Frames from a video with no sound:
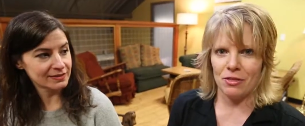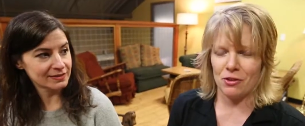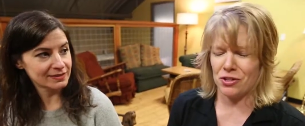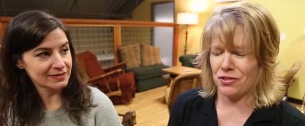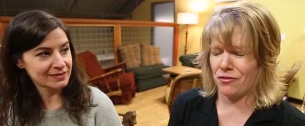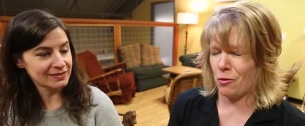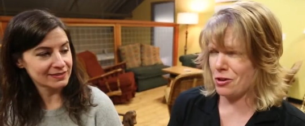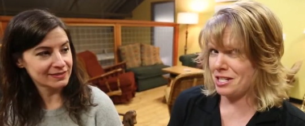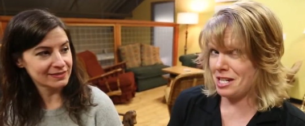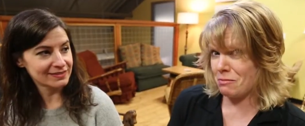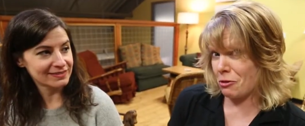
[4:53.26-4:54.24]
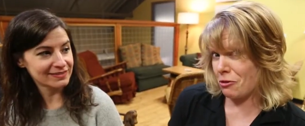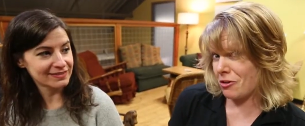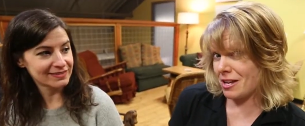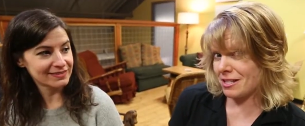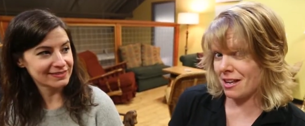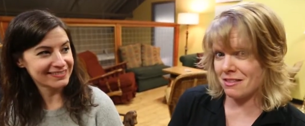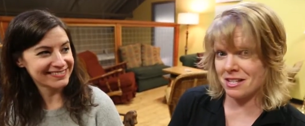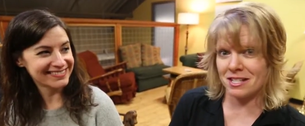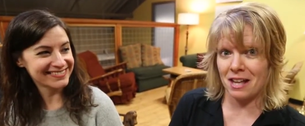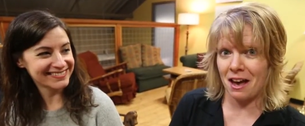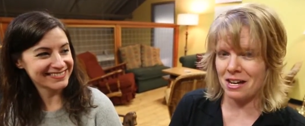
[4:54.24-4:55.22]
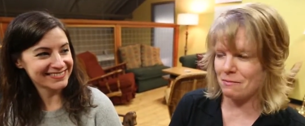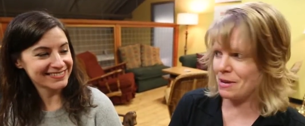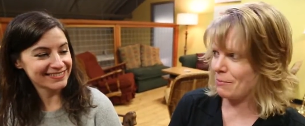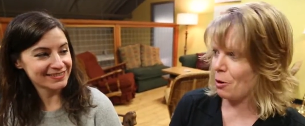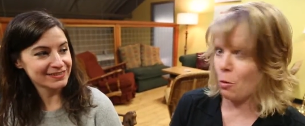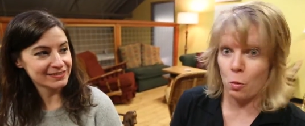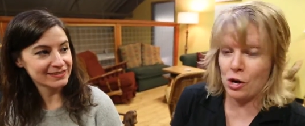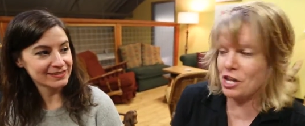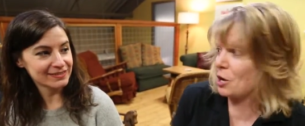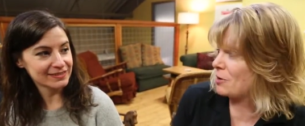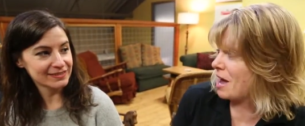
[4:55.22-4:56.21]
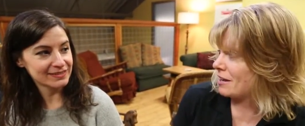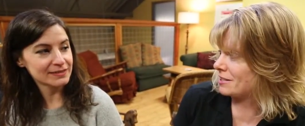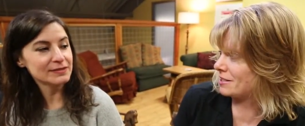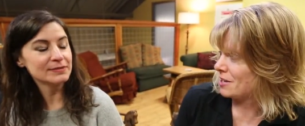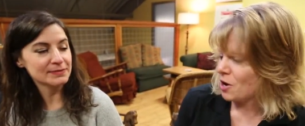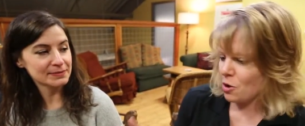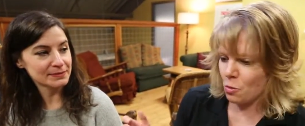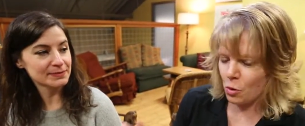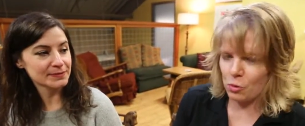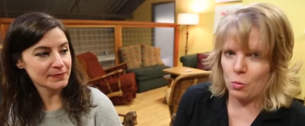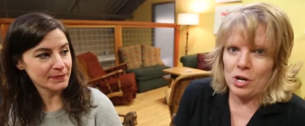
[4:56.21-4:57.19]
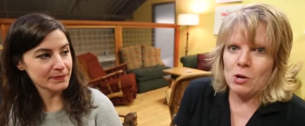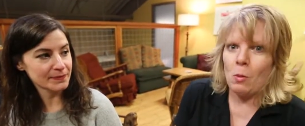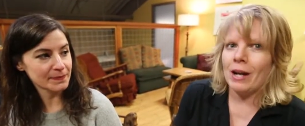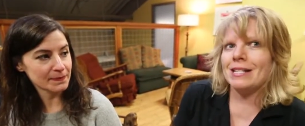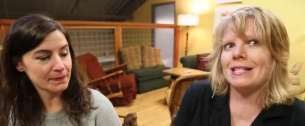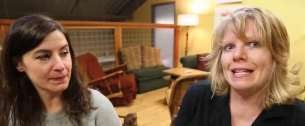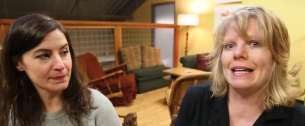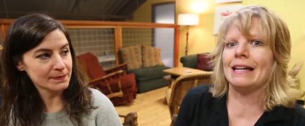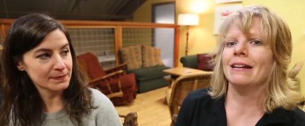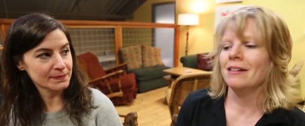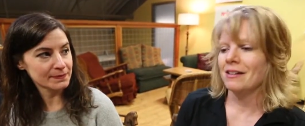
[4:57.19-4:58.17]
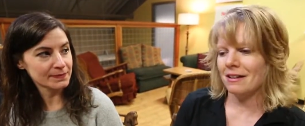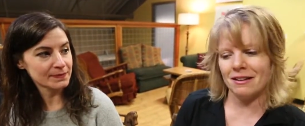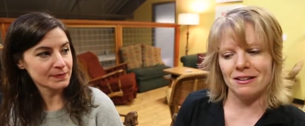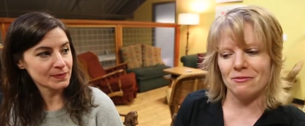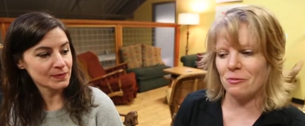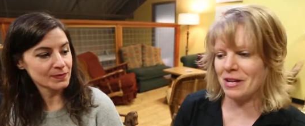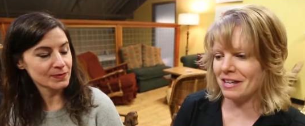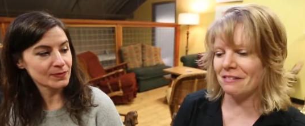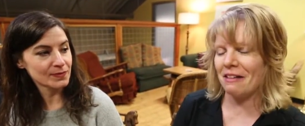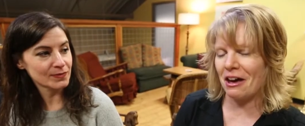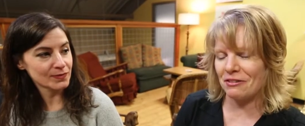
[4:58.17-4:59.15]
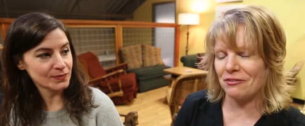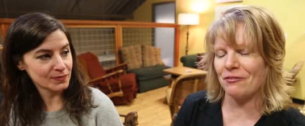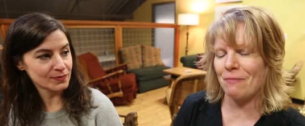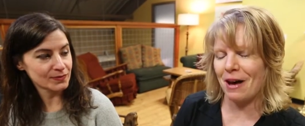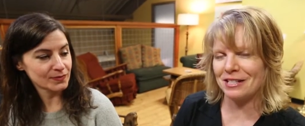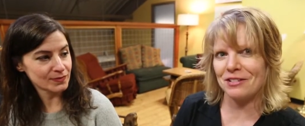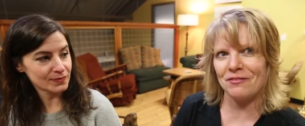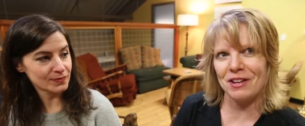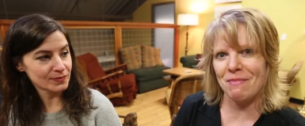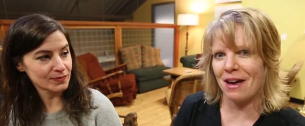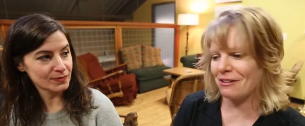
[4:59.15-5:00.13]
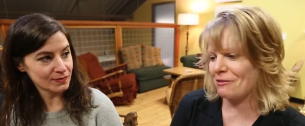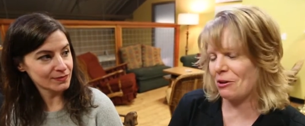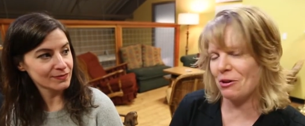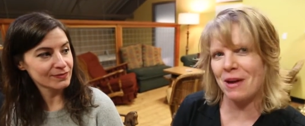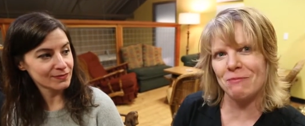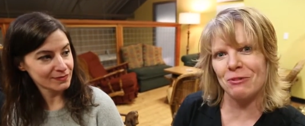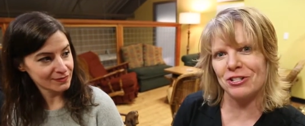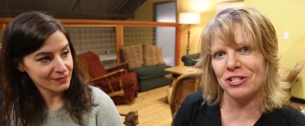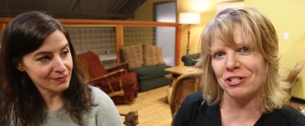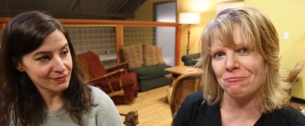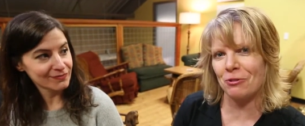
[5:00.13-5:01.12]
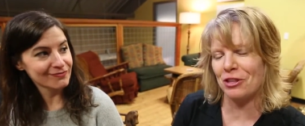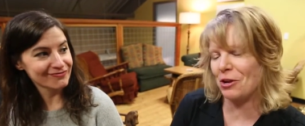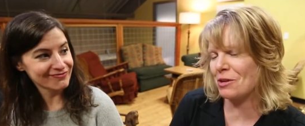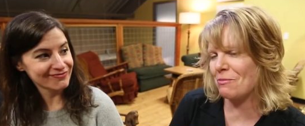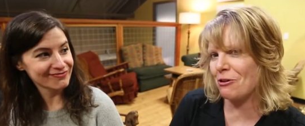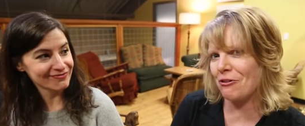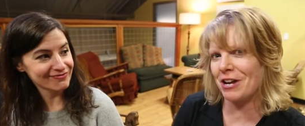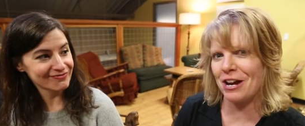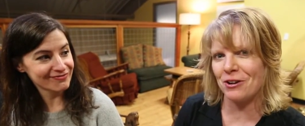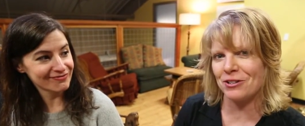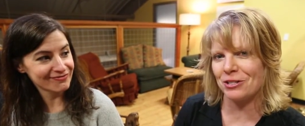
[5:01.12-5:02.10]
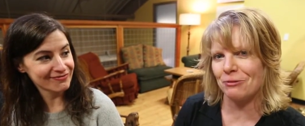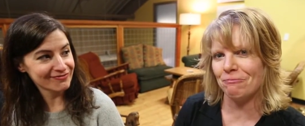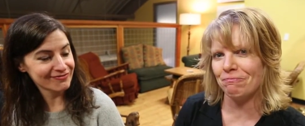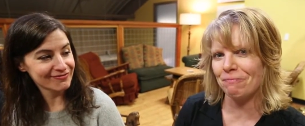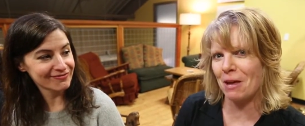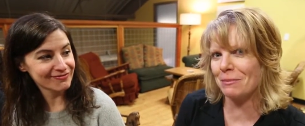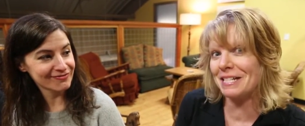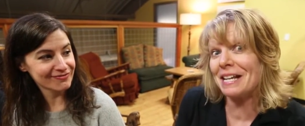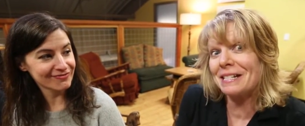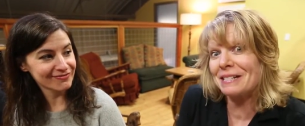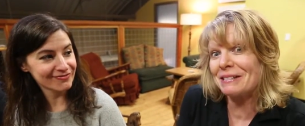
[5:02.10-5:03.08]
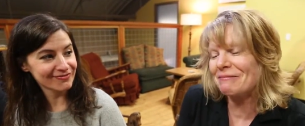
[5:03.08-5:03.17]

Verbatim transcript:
Speaker 1: and there's 14 breweries on this side, and people, where do you go next? what do you want to see? And we get a lot of positive feedback. Go to Bainbridge. We're the only brewery here, so come see us.